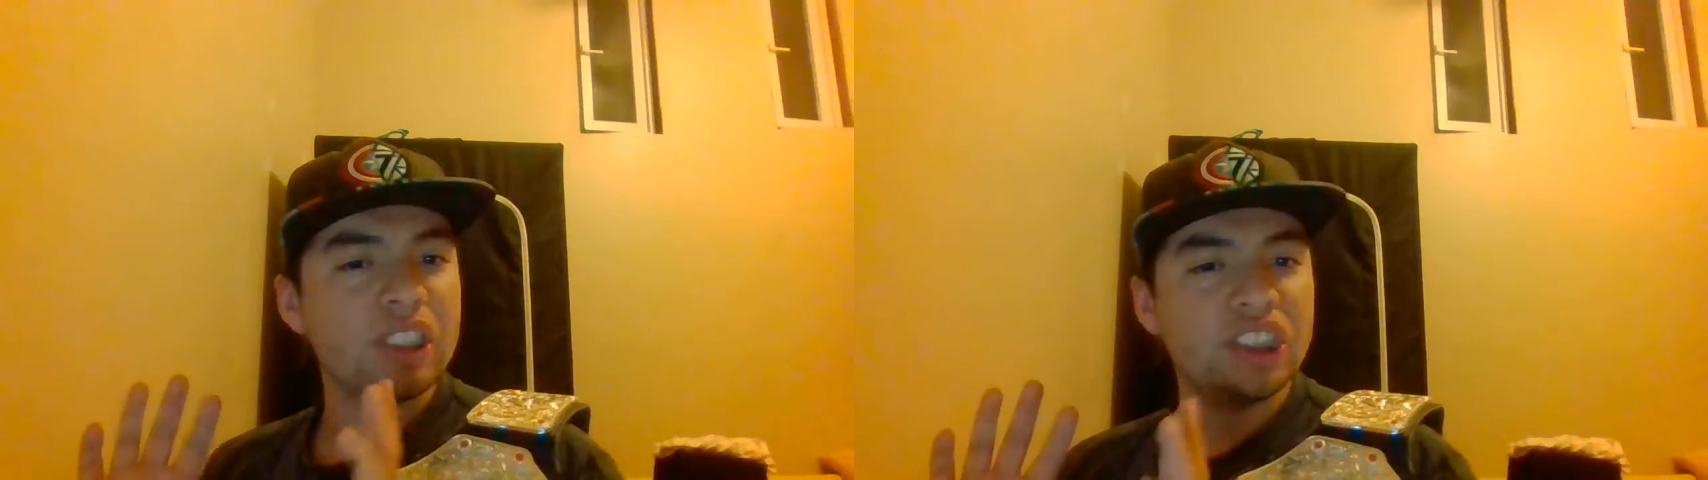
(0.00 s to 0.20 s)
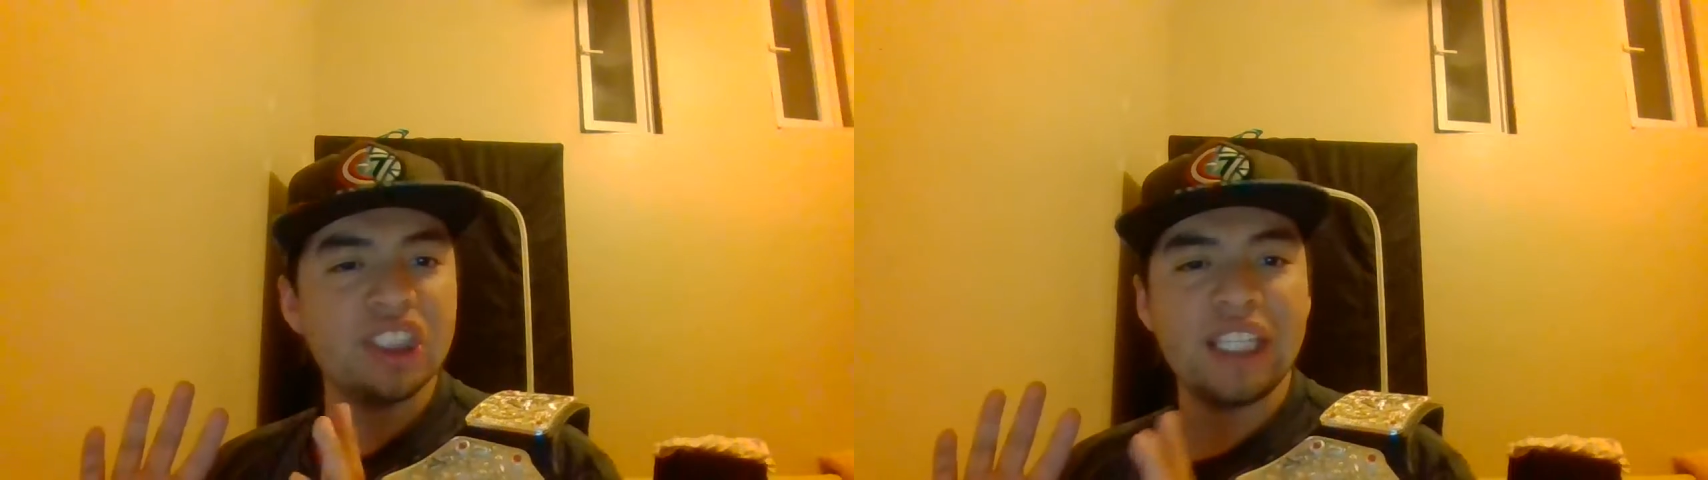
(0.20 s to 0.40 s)

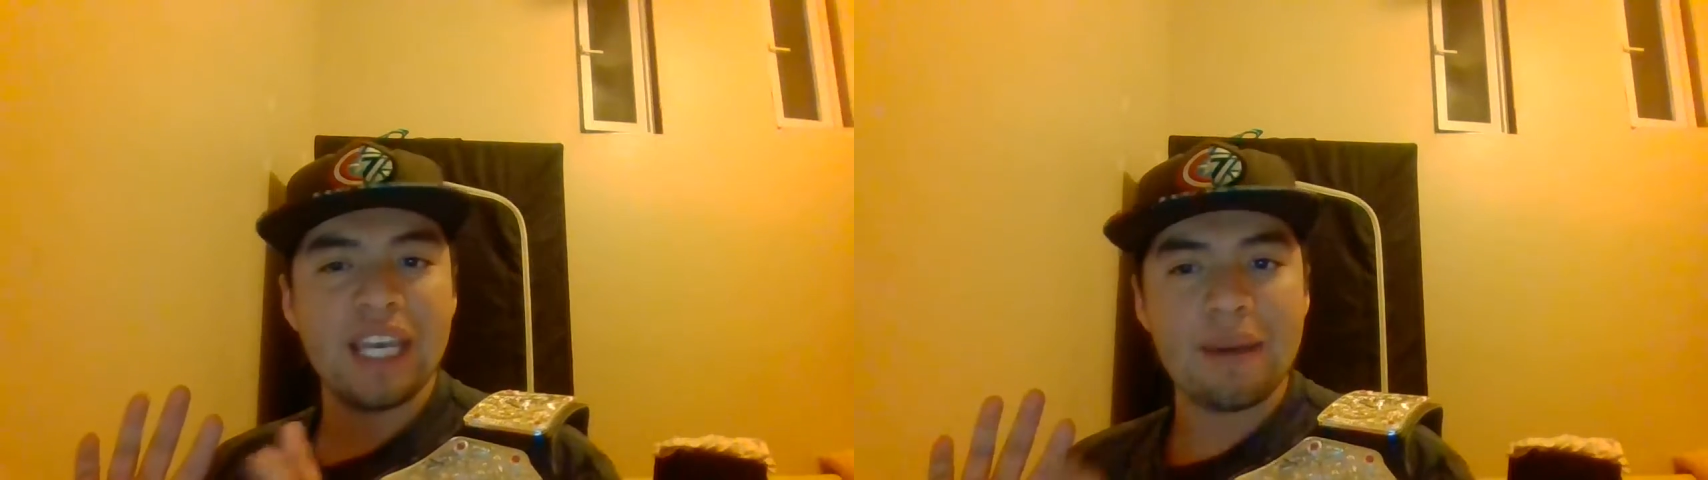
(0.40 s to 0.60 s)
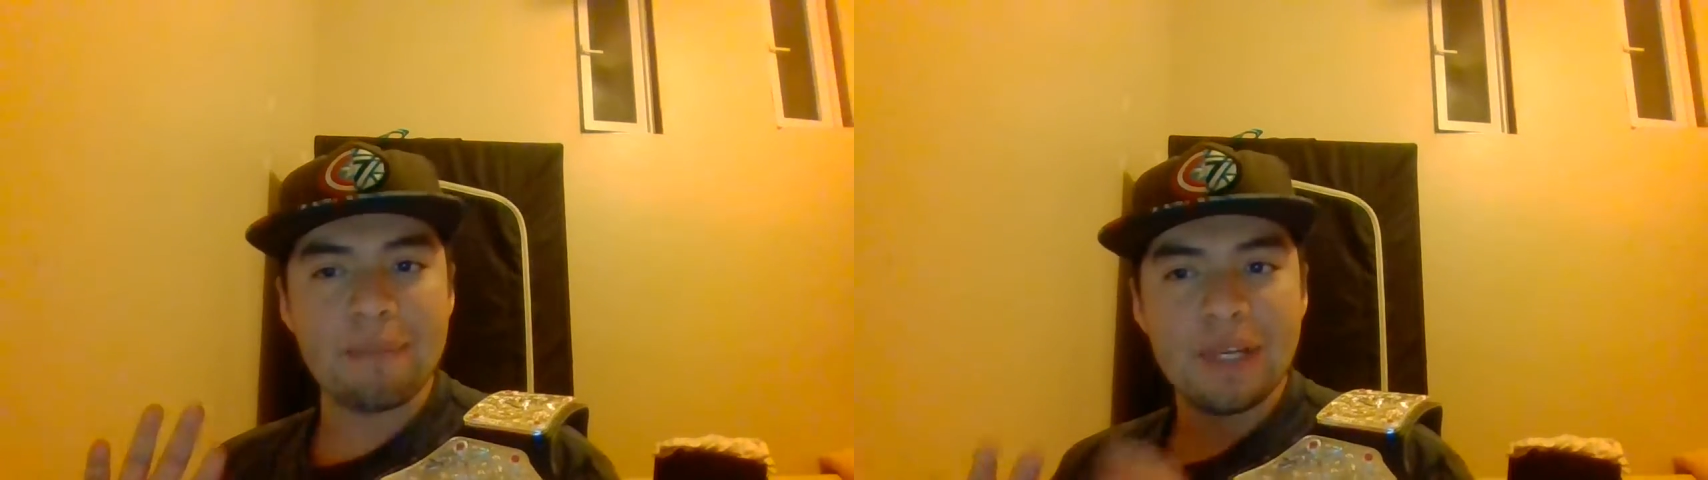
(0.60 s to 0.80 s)

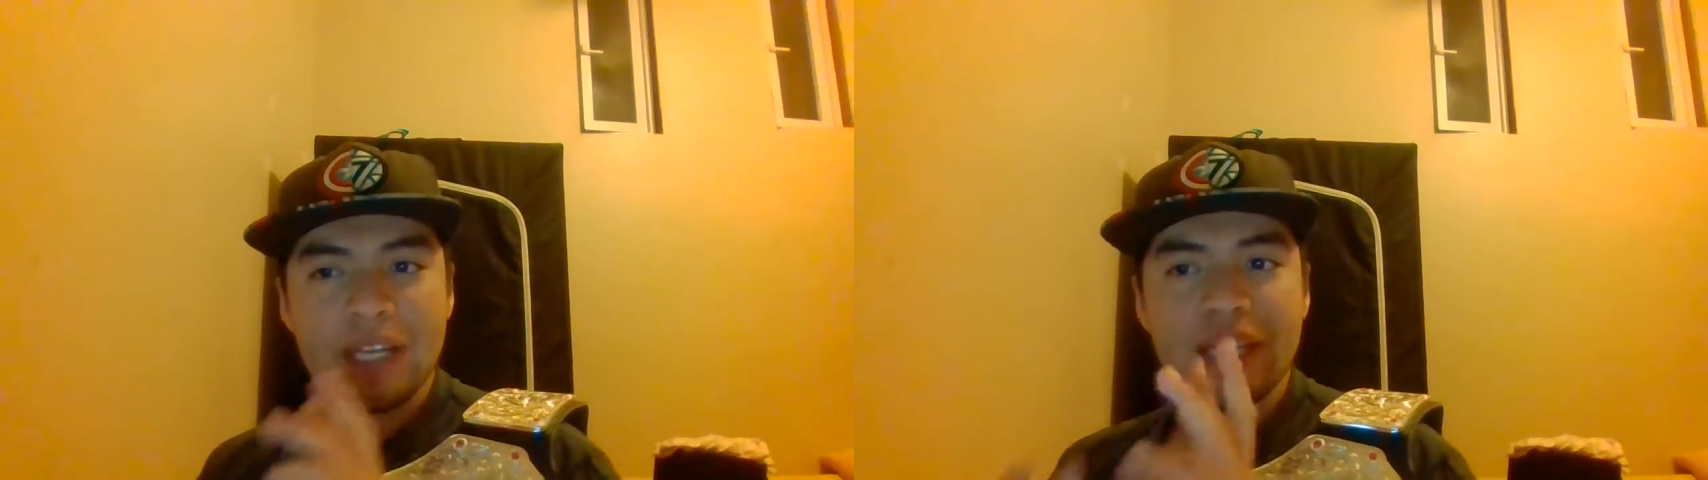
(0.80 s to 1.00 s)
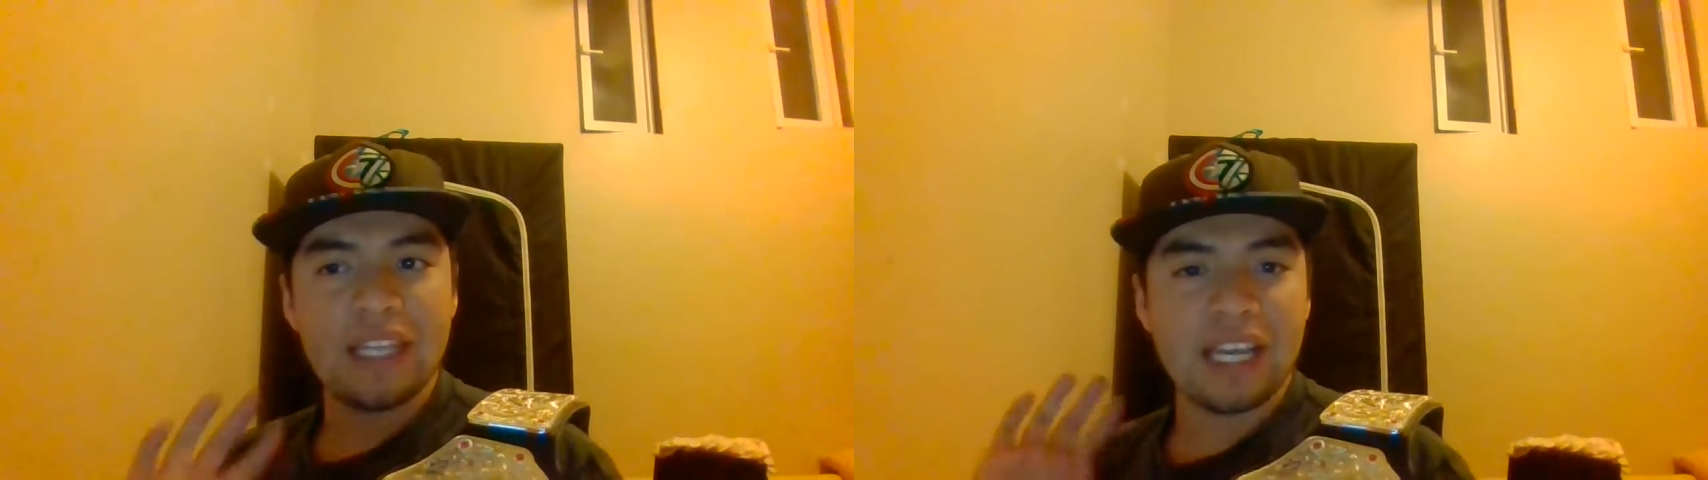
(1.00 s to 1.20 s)
GM
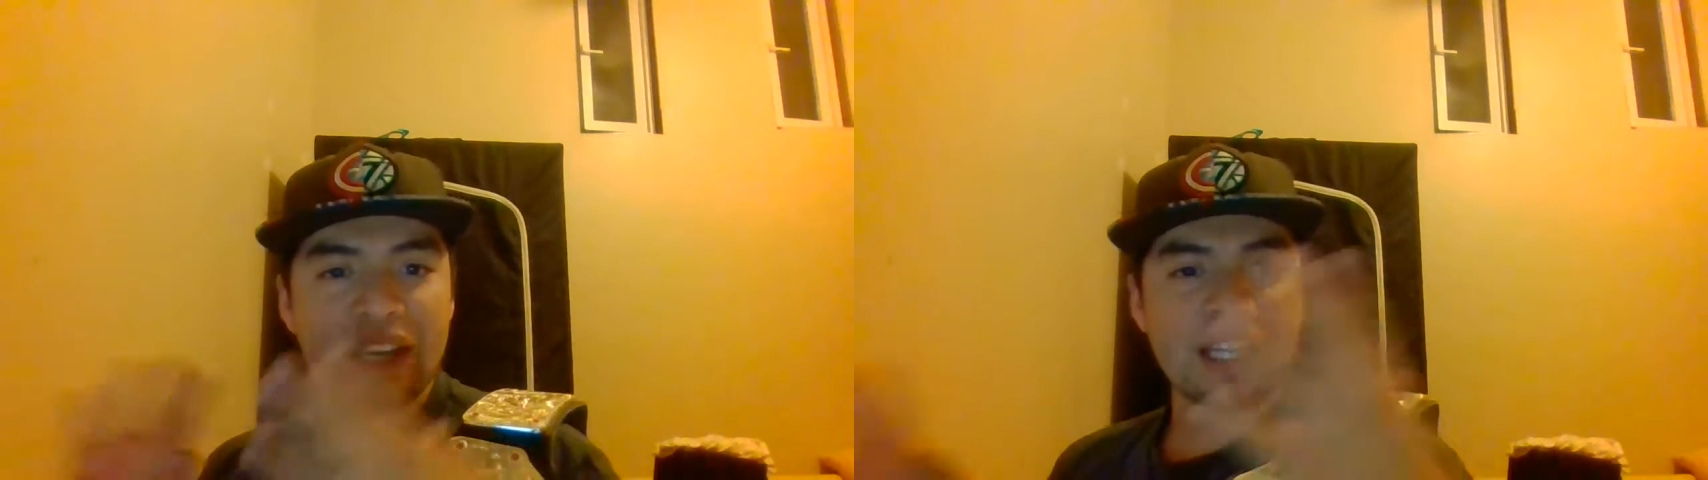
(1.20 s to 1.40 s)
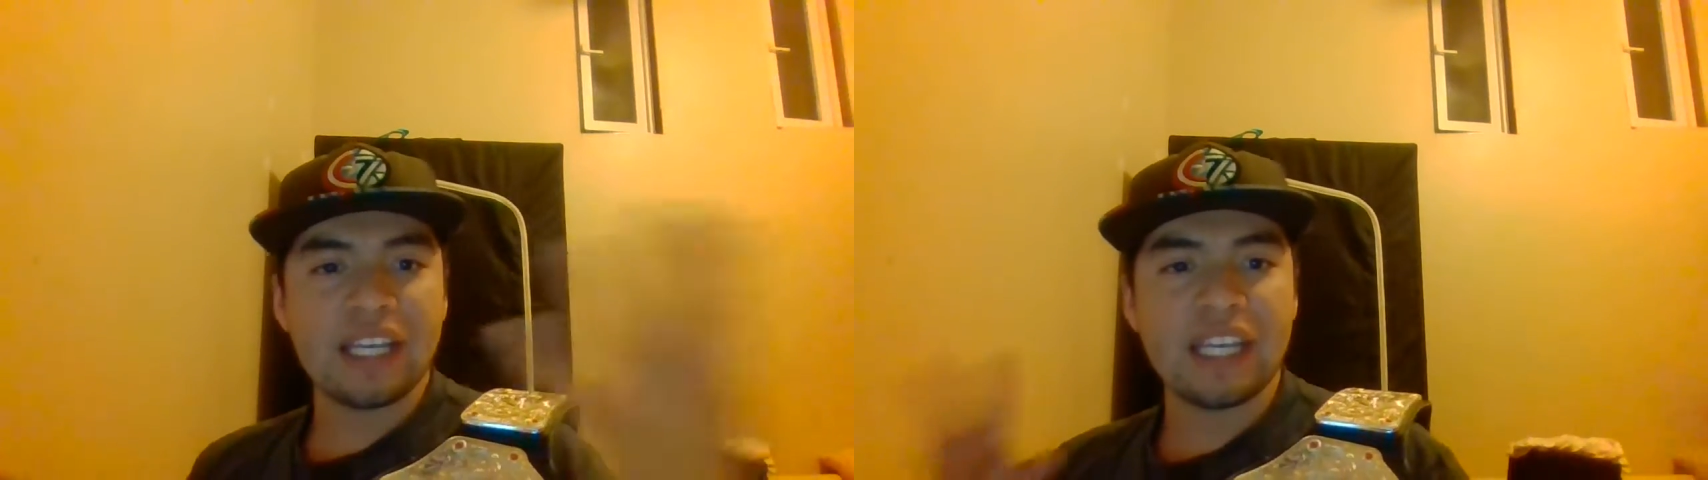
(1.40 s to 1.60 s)
like a